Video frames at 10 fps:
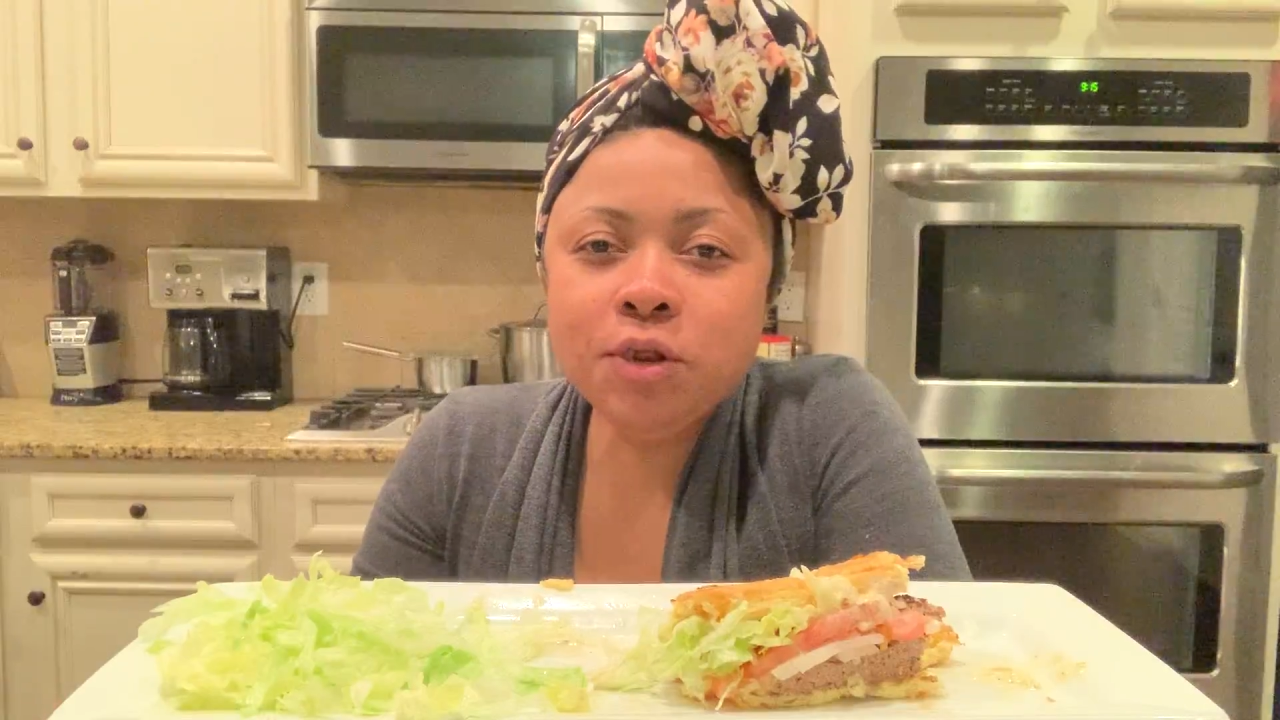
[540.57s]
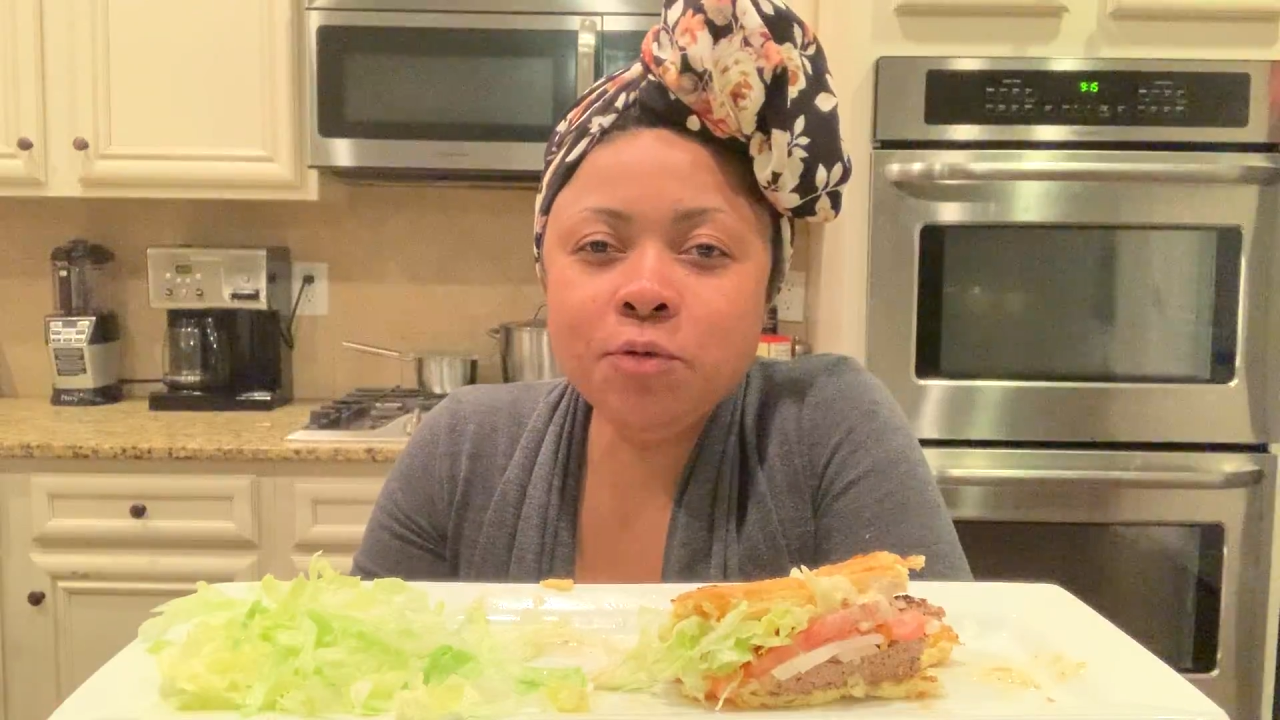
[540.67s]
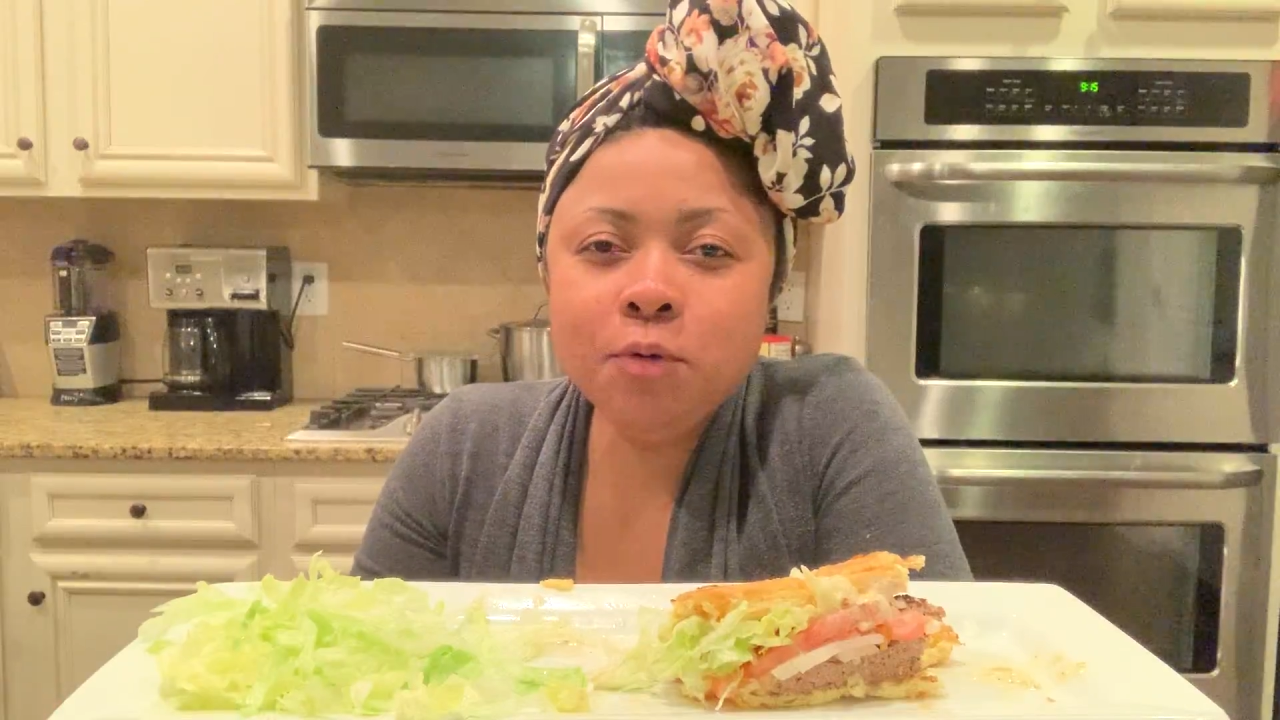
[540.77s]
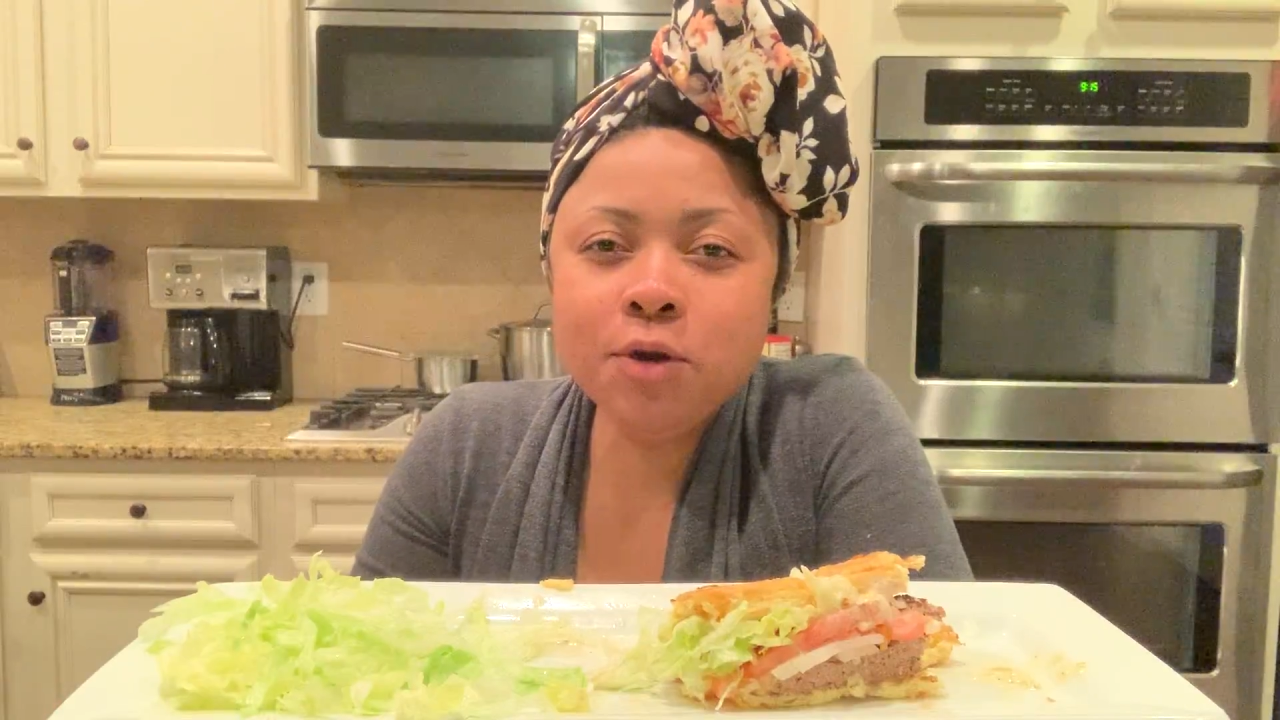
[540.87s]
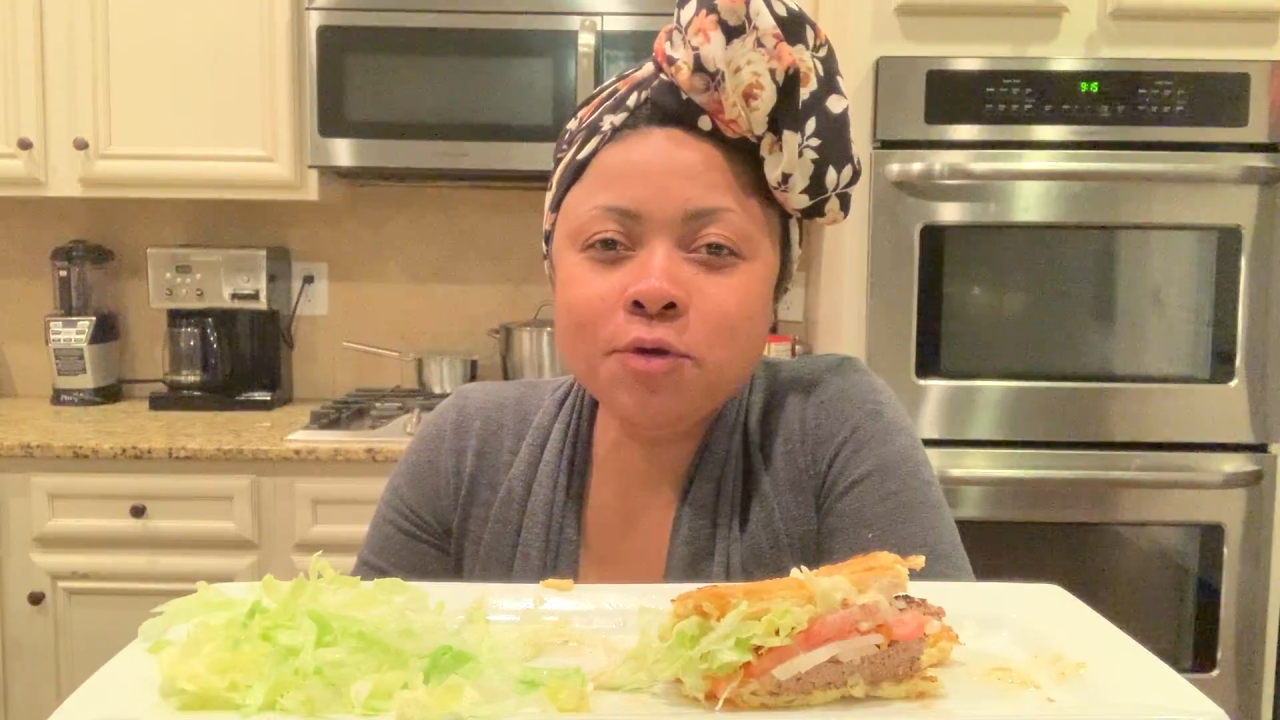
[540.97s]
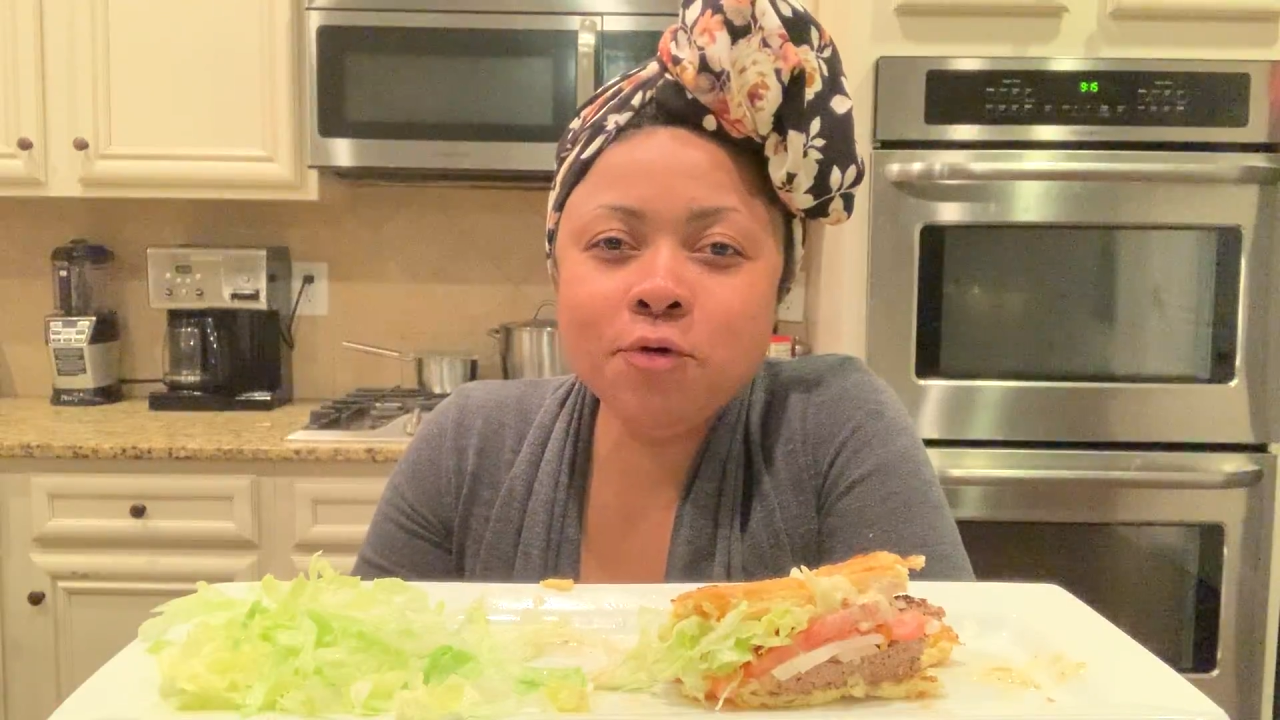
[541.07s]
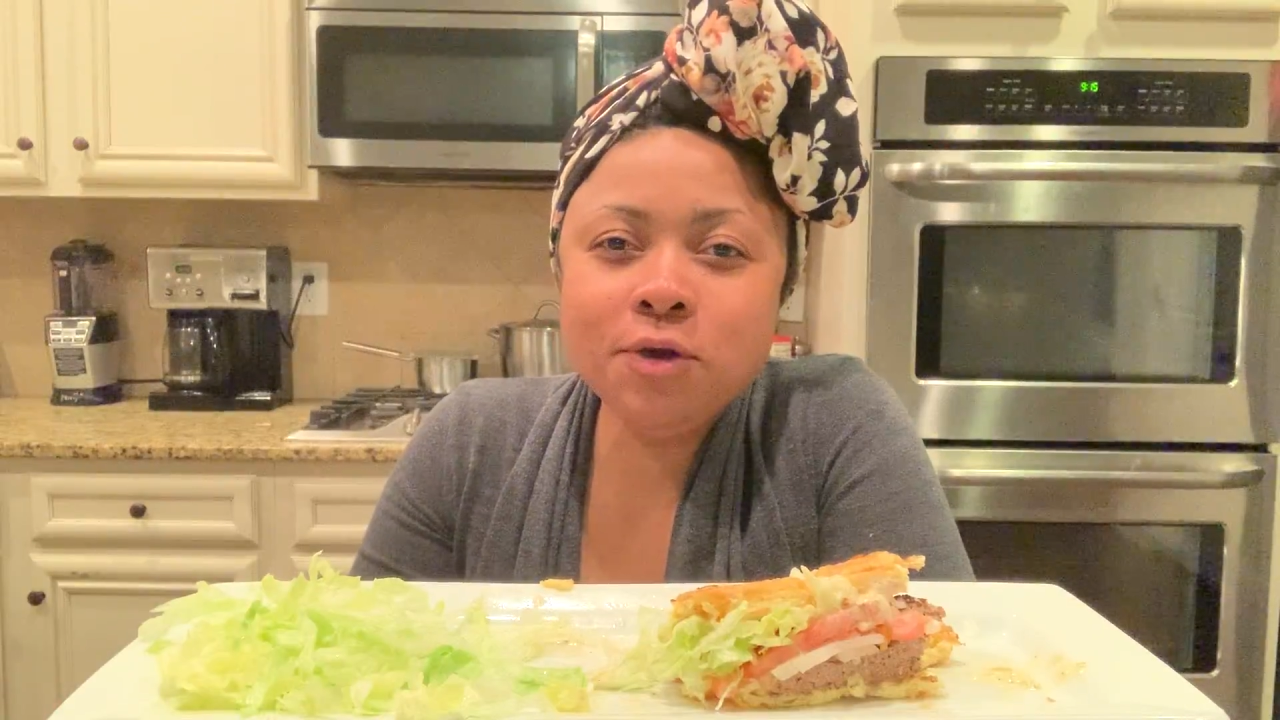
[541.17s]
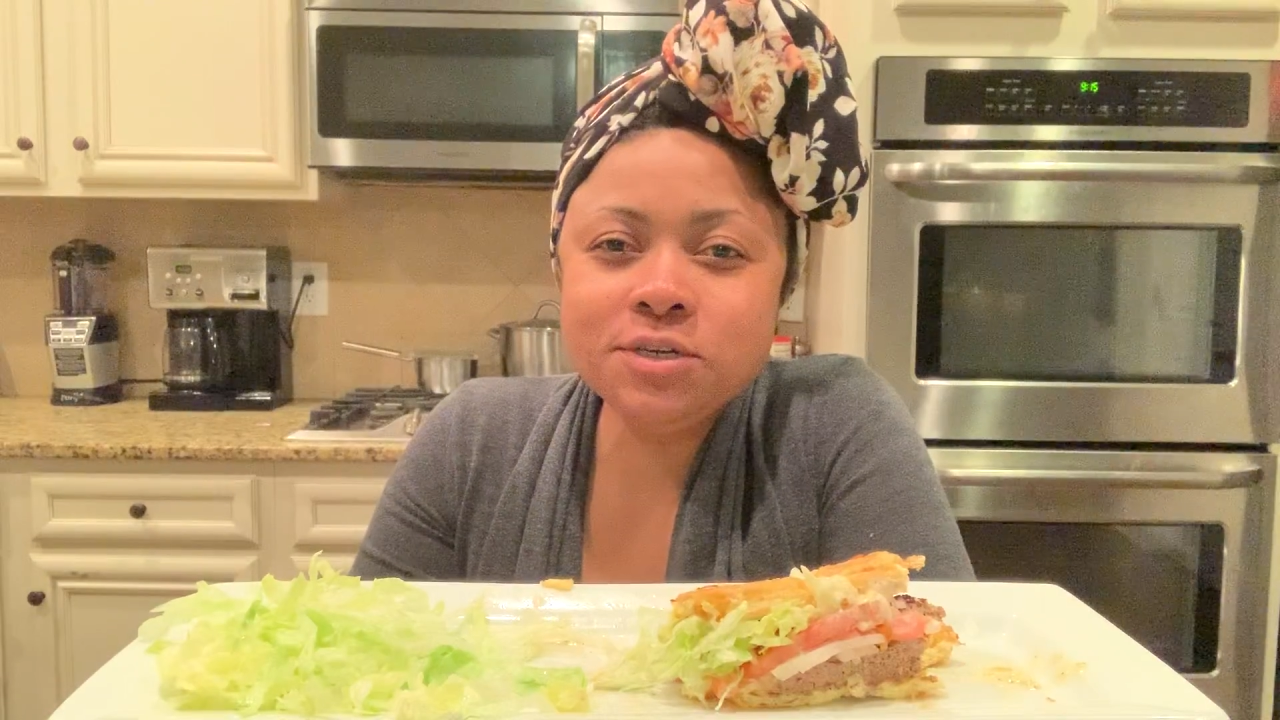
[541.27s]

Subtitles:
really want to go